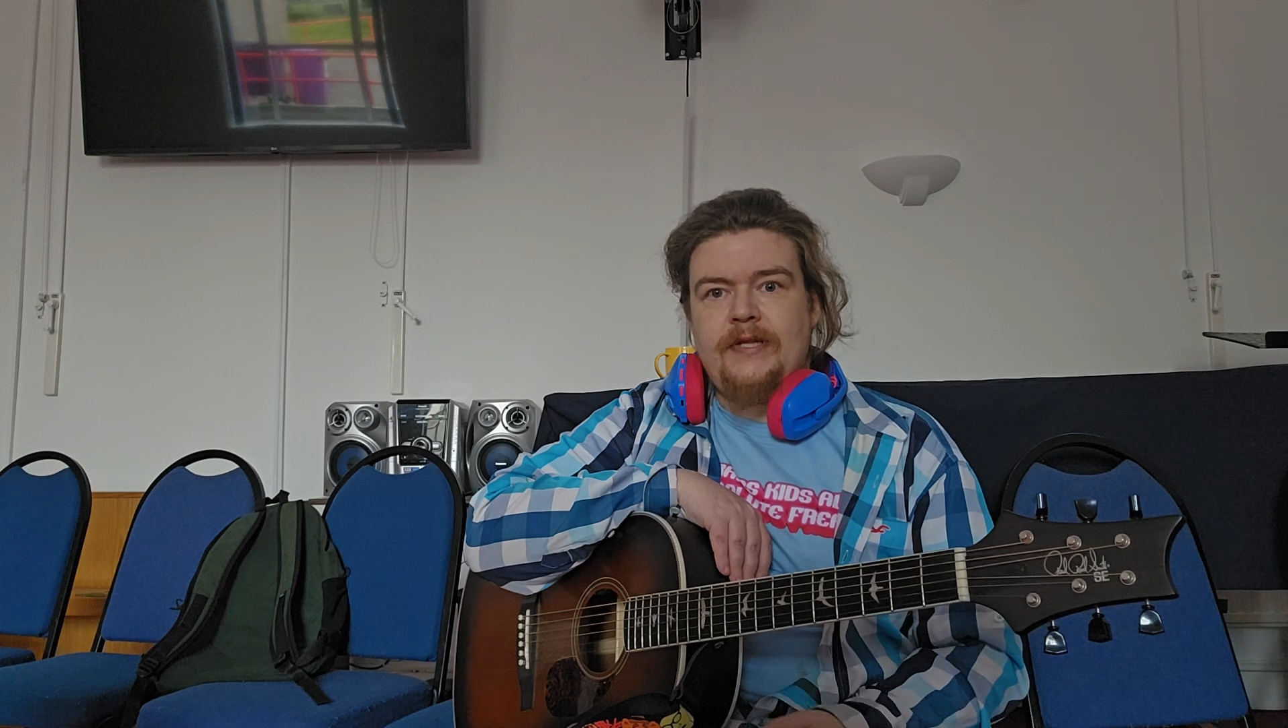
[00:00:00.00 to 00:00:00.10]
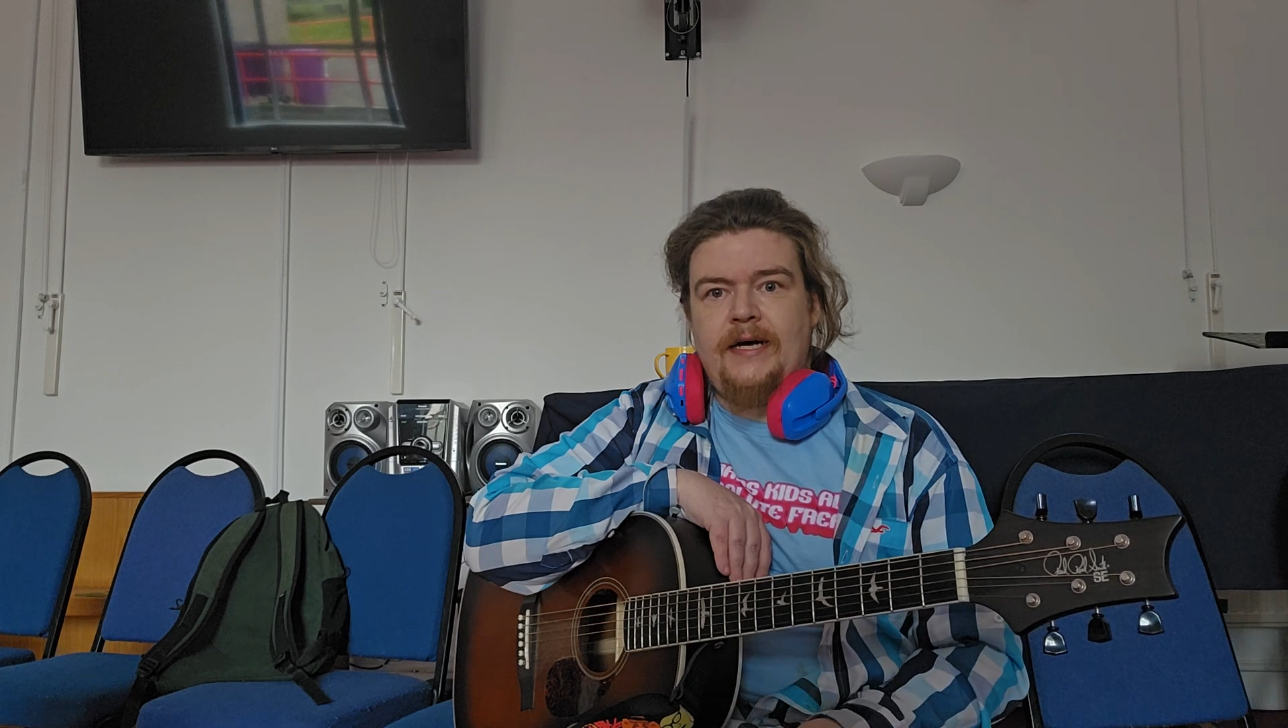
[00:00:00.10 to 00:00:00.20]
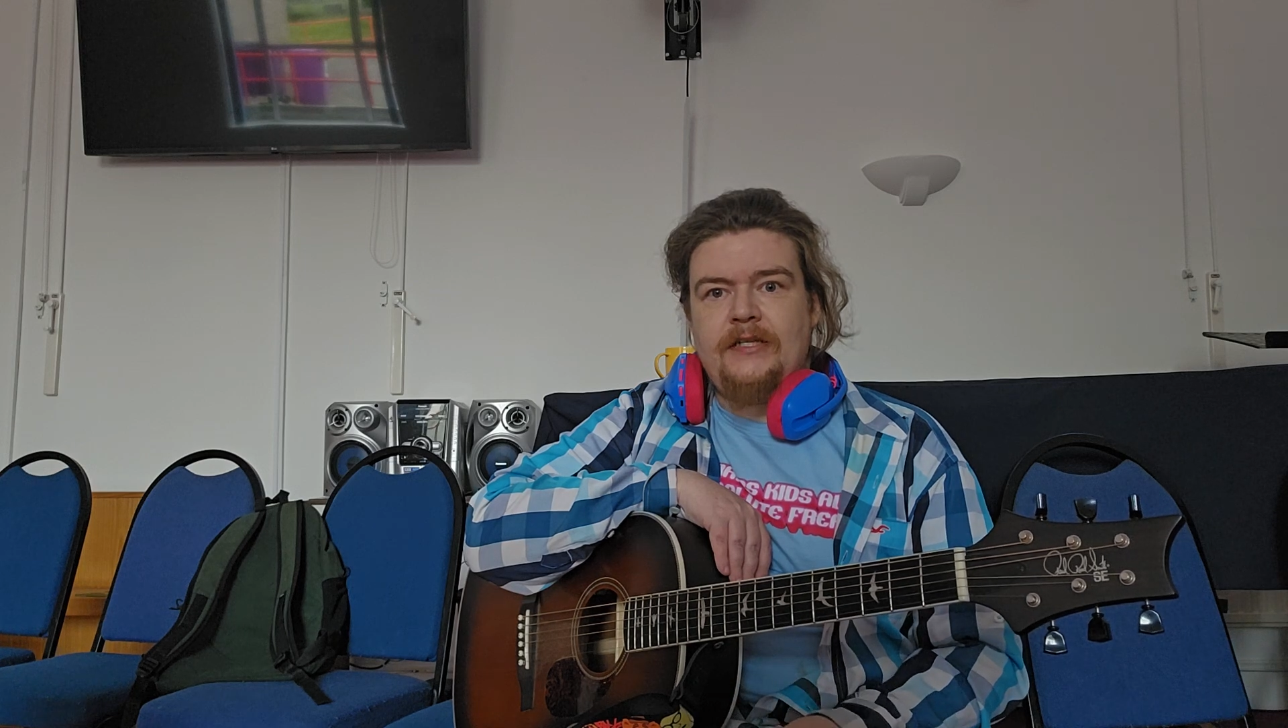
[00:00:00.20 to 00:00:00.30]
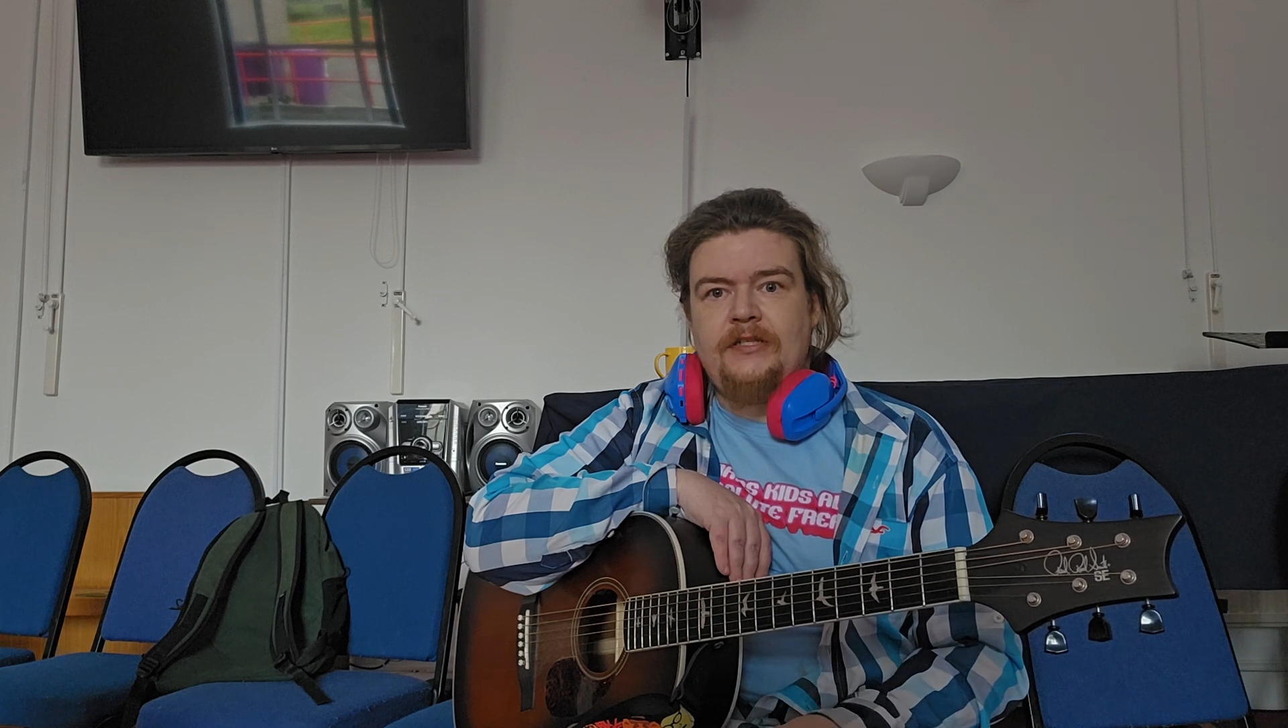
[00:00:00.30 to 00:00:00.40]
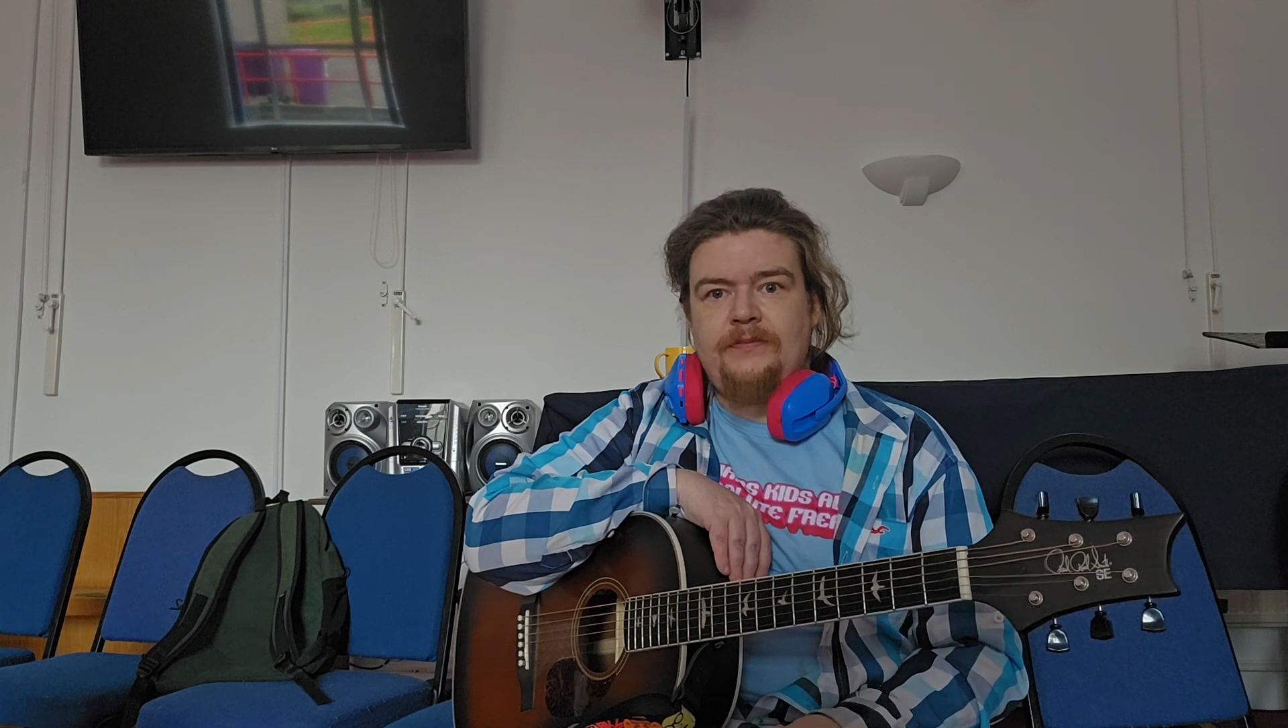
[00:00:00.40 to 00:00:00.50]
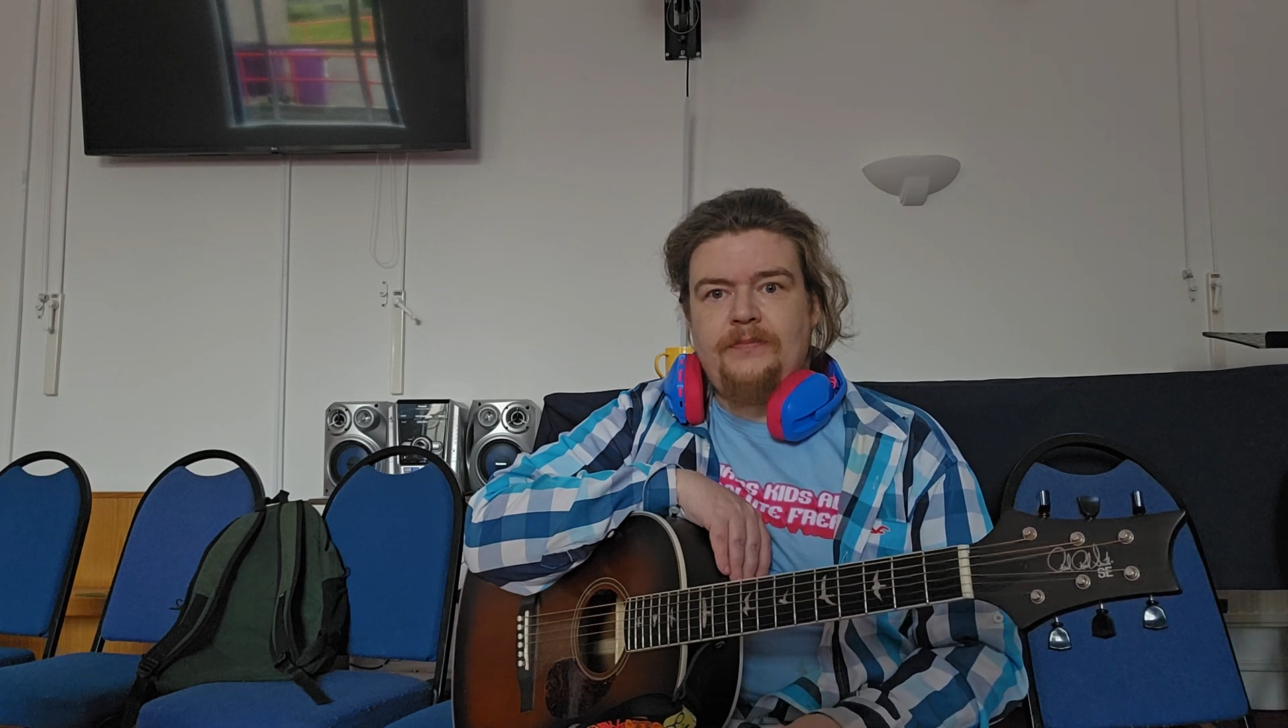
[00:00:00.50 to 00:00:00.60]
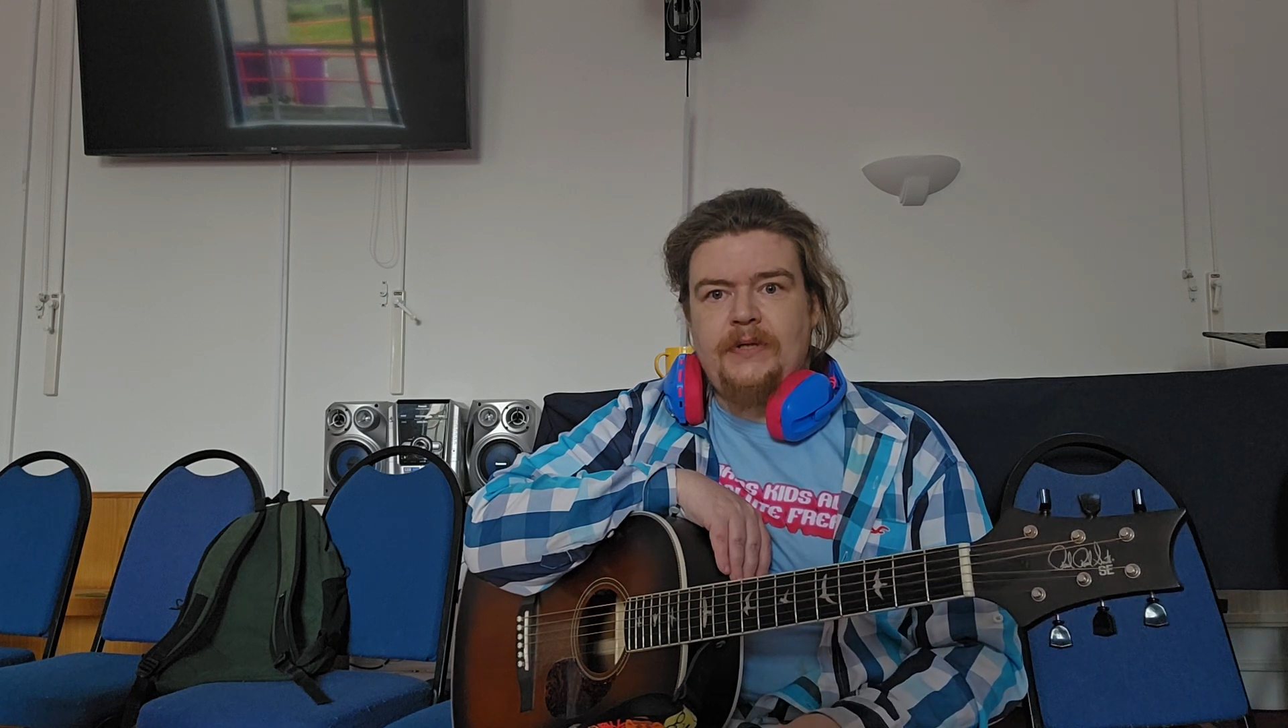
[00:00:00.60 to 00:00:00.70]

/